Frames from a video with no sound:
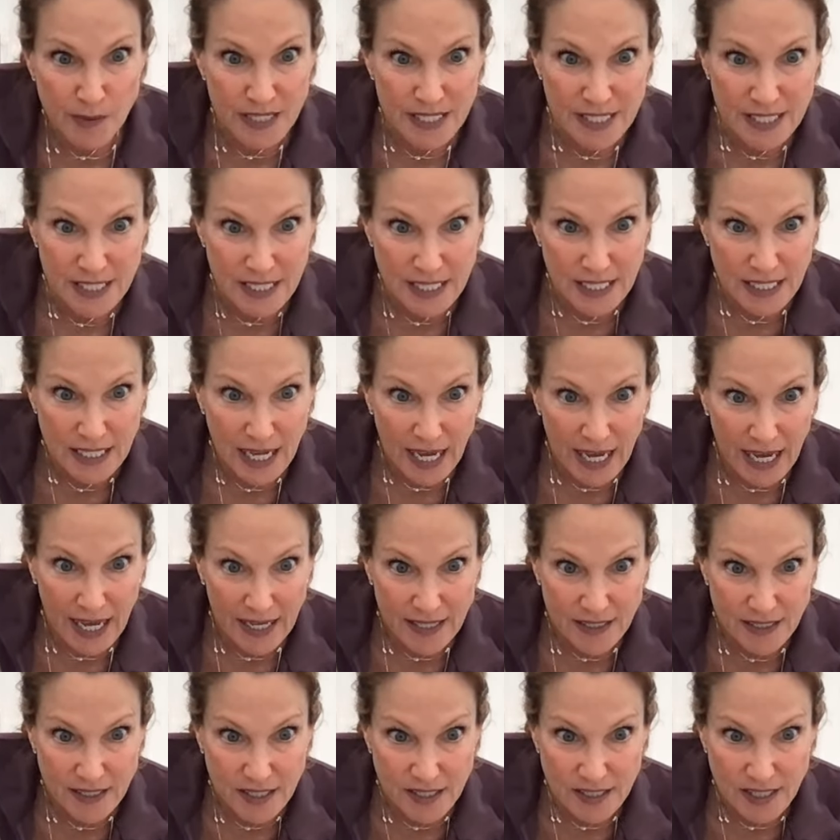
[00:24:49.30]
WC
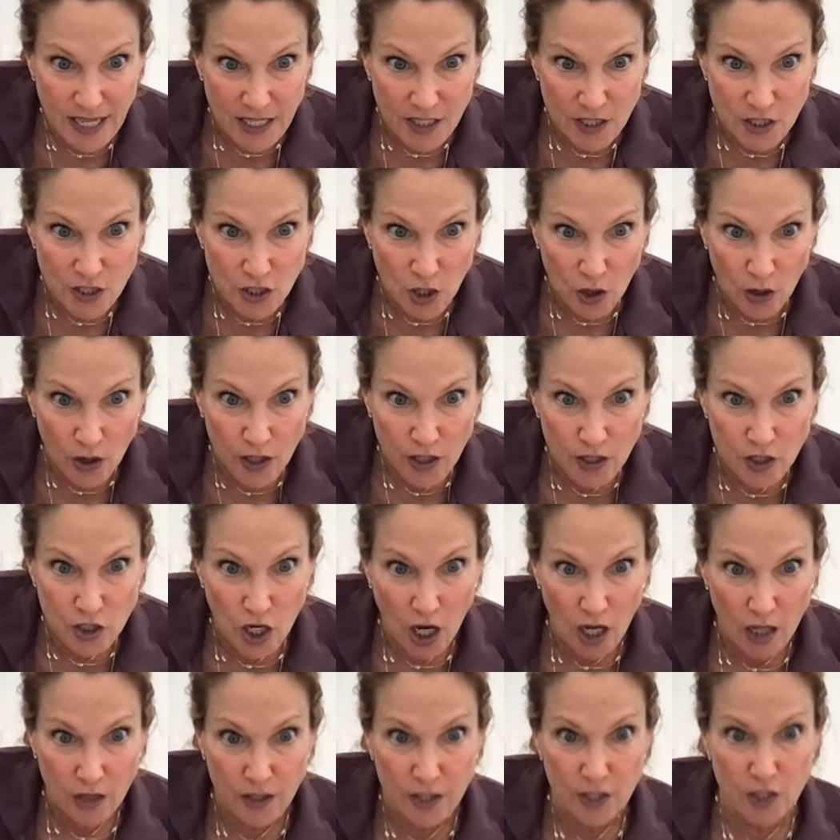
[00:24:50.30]
asks, is that dark
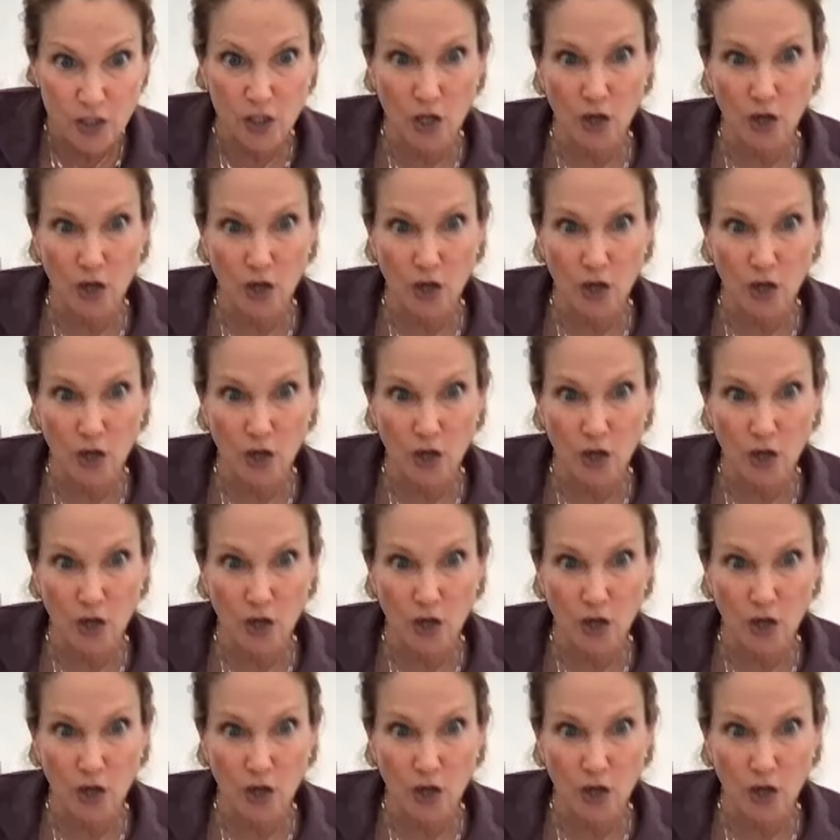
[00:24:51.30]
chocolate?